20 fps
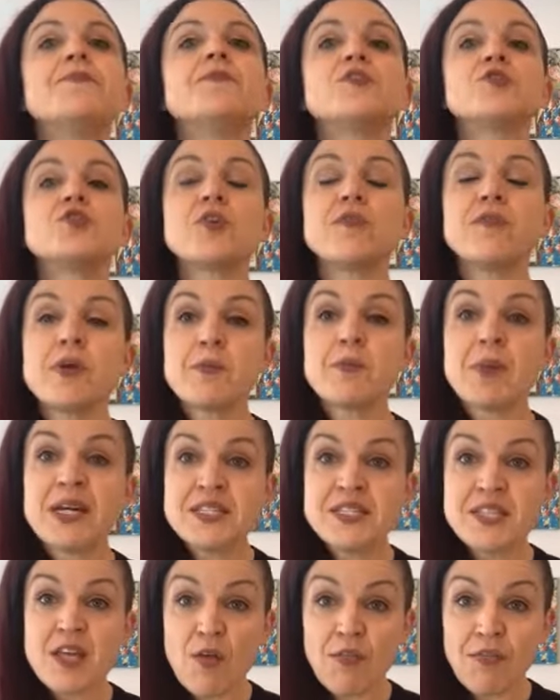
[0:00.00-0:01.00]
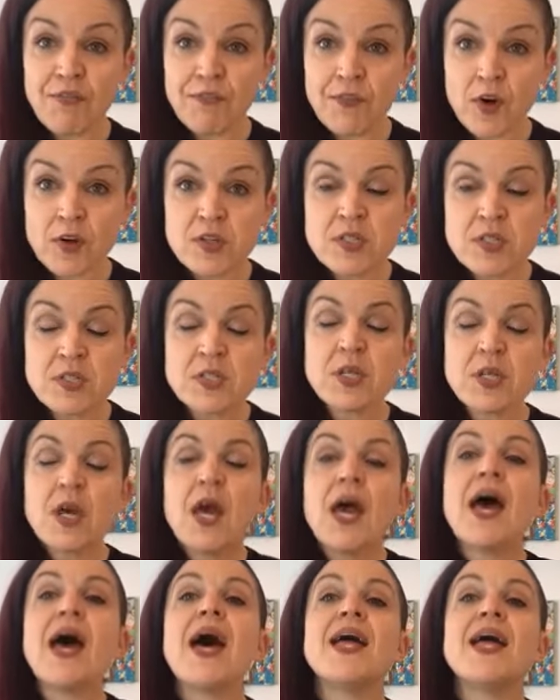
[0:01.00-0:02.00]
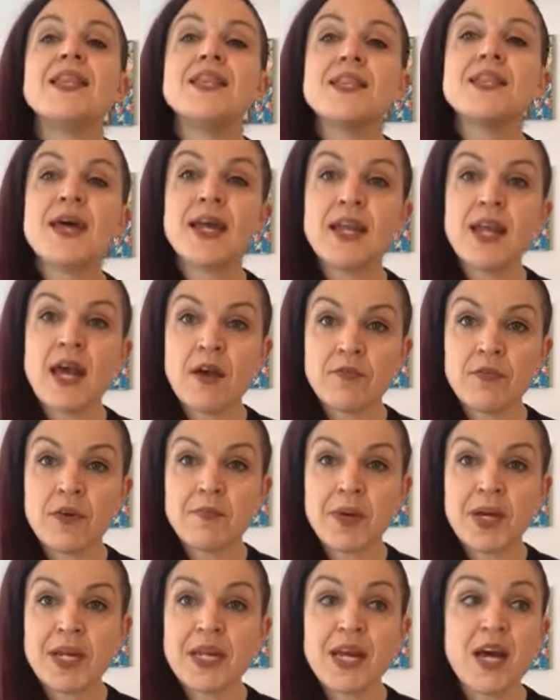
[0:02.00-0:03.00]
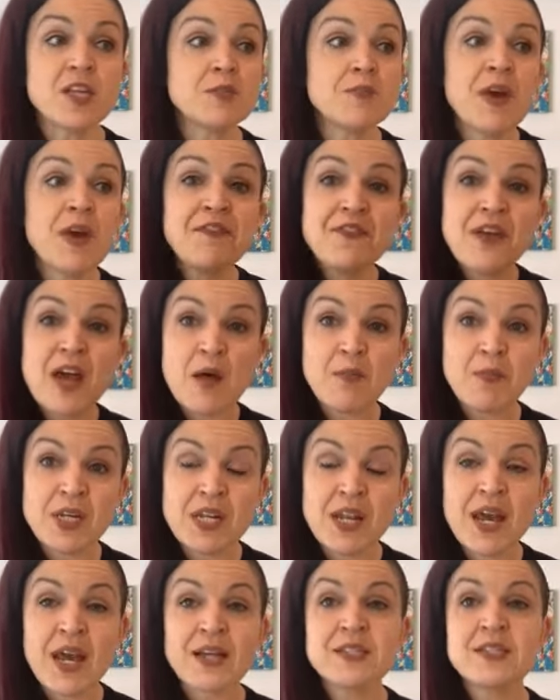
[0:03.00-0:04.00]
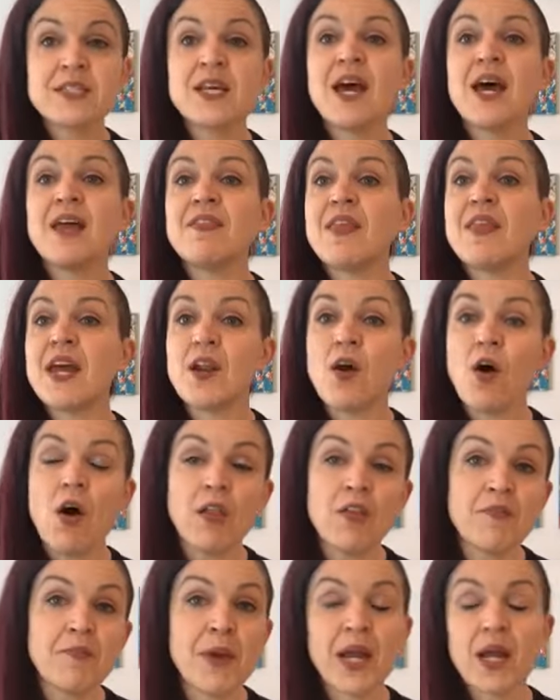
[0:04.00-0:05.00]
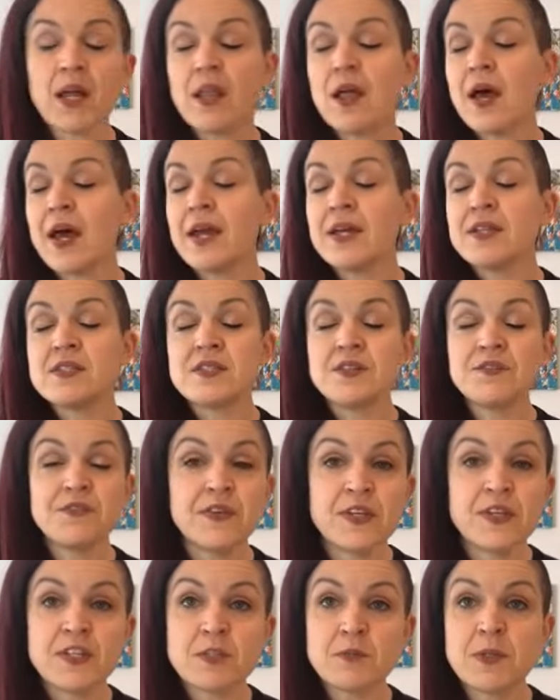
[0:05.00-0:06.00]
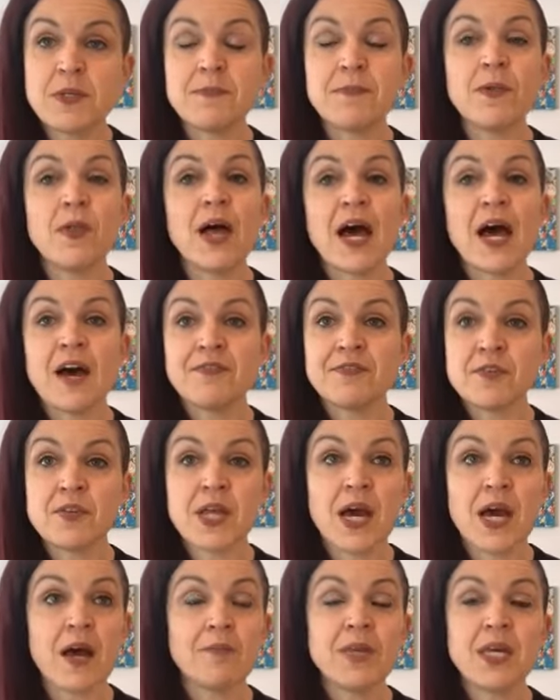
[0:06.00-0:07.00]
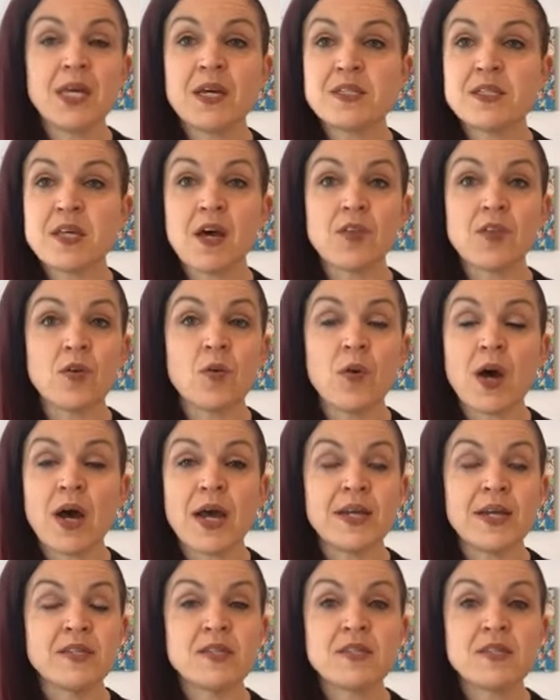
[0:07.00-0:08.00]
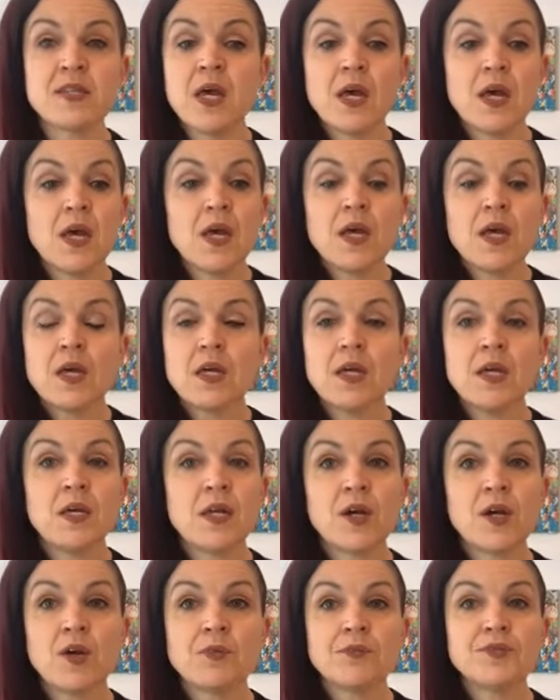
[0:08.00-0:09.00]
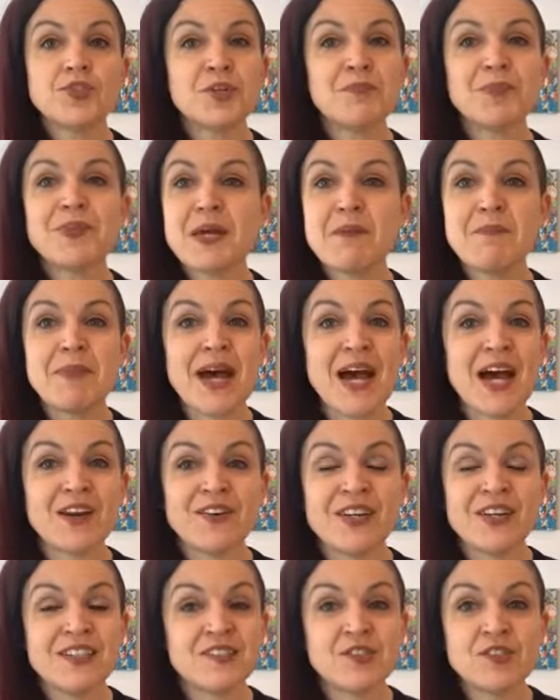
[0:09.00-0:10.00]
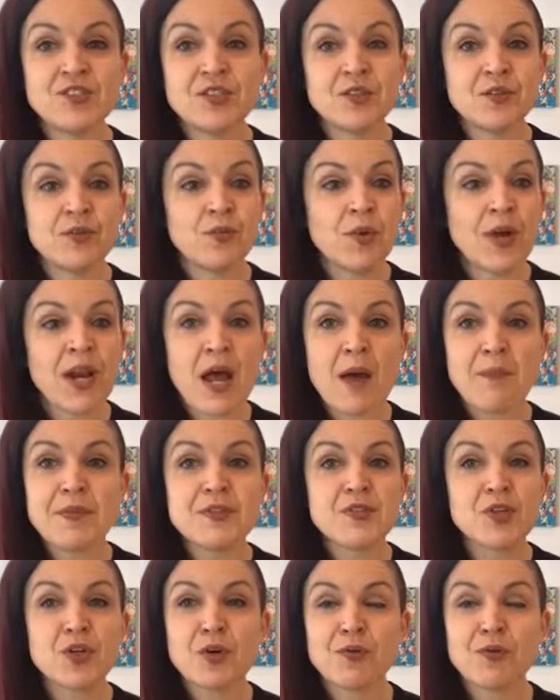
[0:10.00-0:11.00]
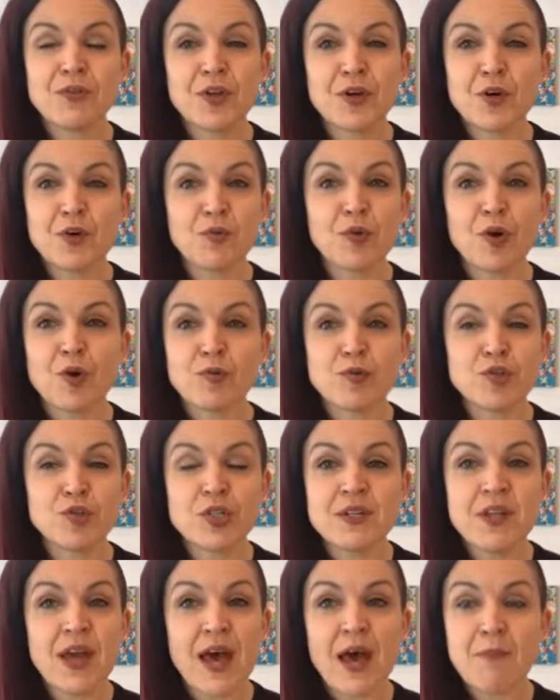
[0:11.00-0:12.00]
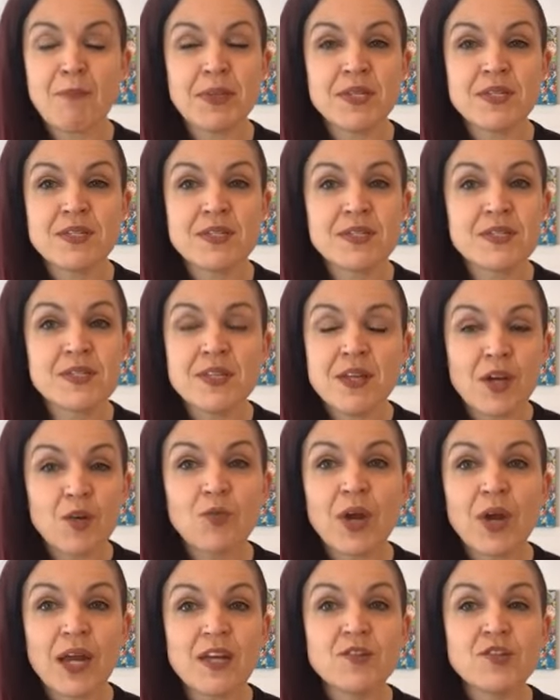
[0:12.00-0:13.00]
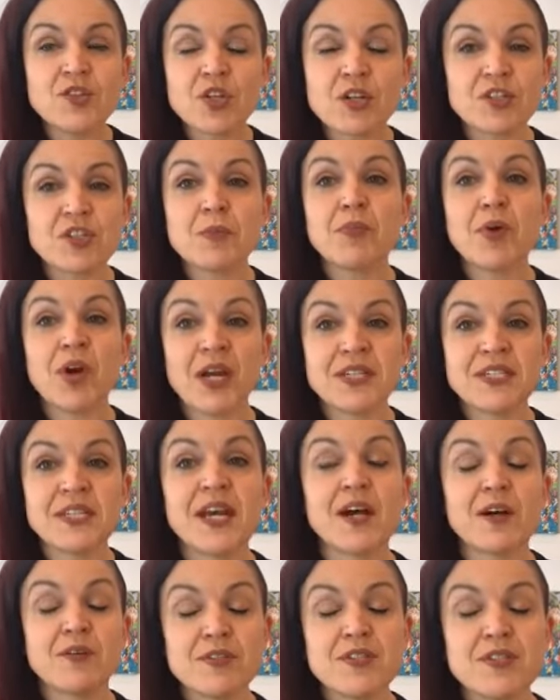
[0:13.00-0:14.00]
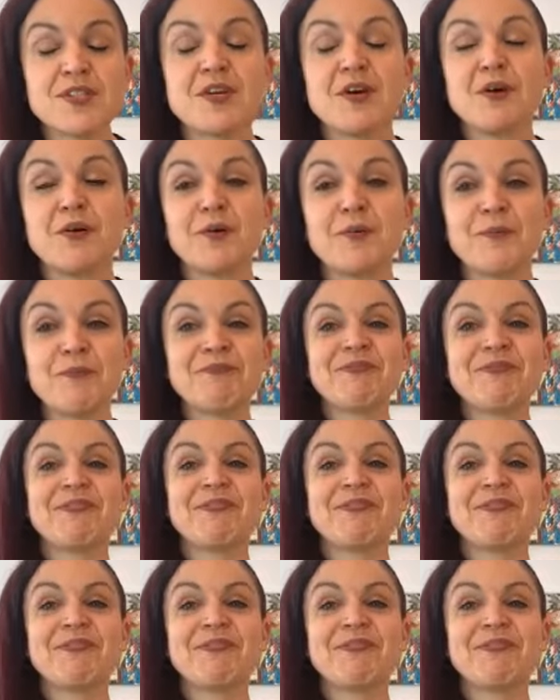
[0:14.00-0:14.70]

serving myself first, and then everybody else, my family next, and then all of my clients and fitness people after that, because otherwise, AAA batteries do what happens. The corrosion happens, right? You start to break down. So